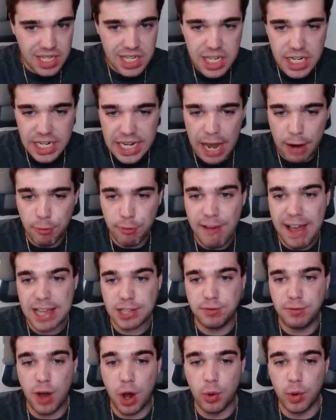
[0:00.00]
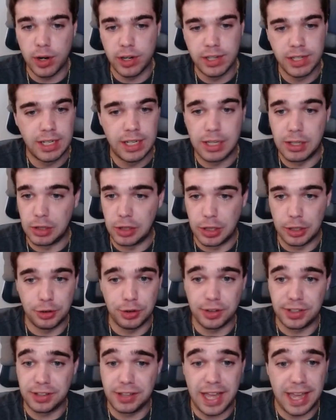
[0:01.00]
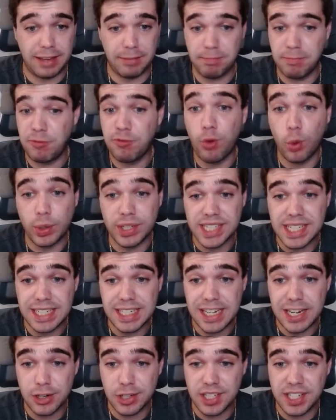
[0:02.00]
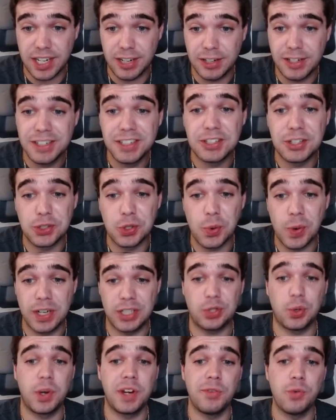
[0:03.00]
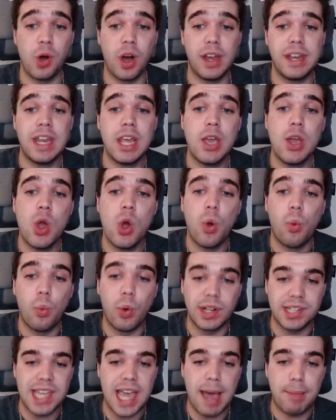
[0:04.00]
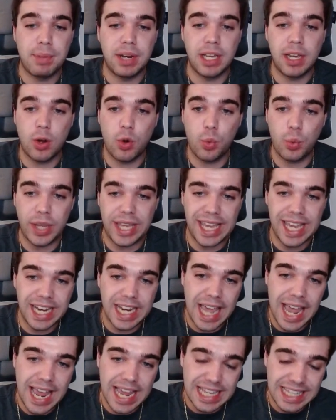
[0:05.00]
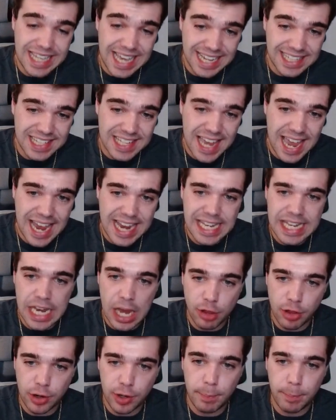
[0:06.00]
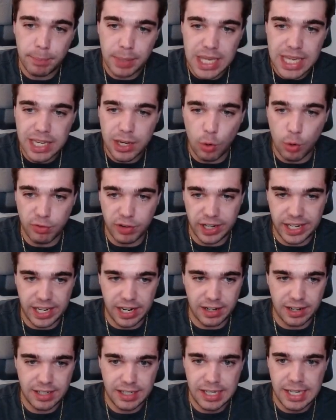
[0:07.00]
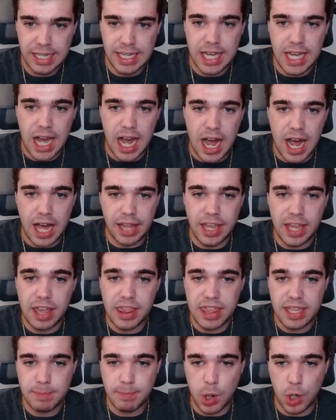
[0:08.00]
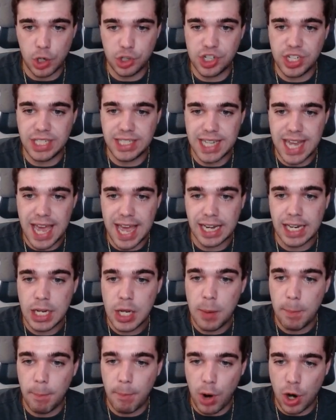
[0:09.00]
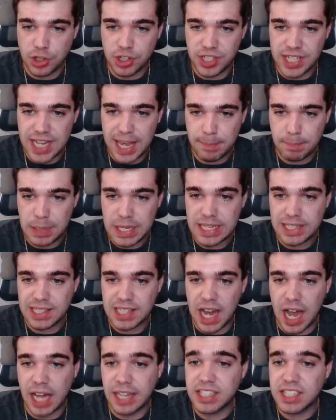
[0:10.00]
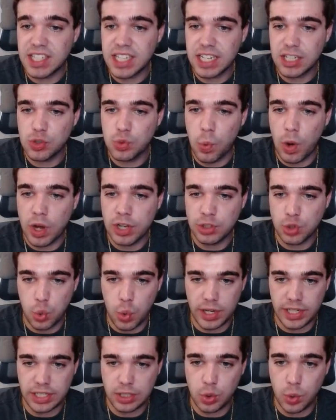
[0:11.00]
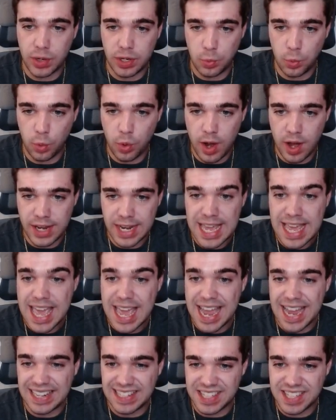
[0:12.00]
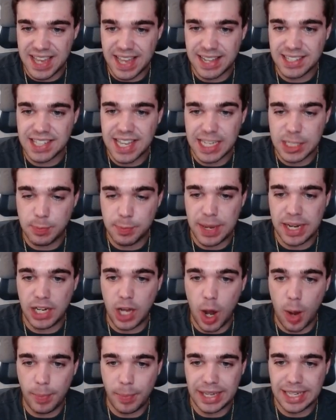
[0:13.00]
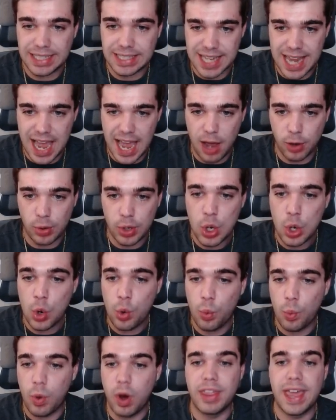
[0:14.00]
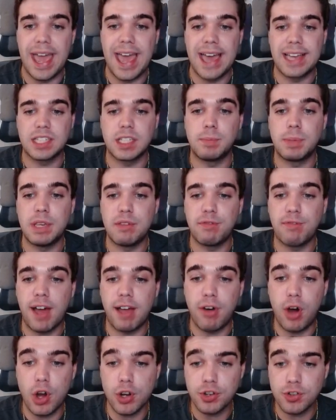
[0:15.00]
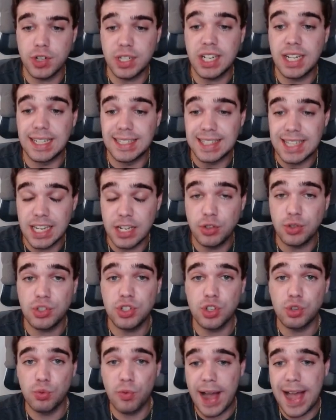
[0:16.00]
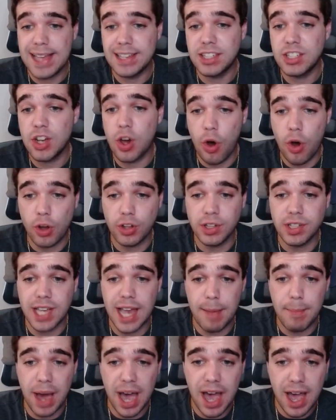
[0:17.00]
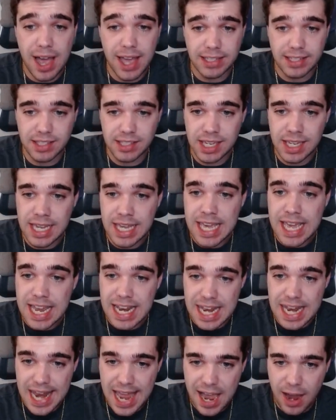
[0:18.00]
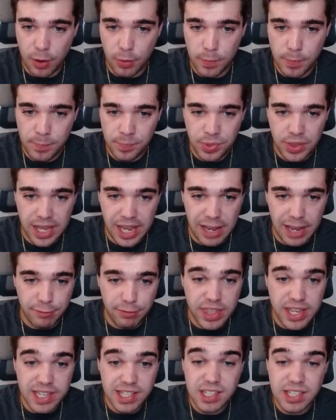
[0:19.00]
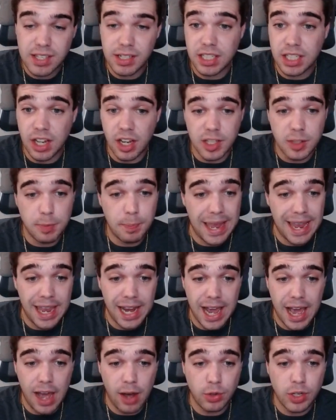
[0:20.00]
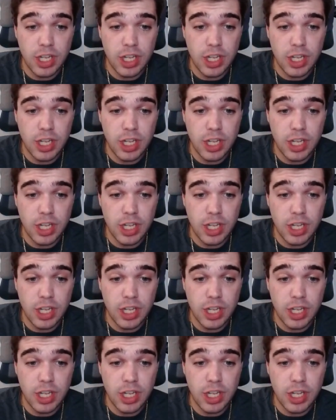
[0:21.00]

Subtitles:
Now, fast forward literally like 14 years here to 2021. What's happening? We hit yet another peak over here on the margin debt. Margin debt peaked on 6/1/2021 and since has been coming down, while the S&P 500 continues to rise to all-time highs. Now, if this does pan out,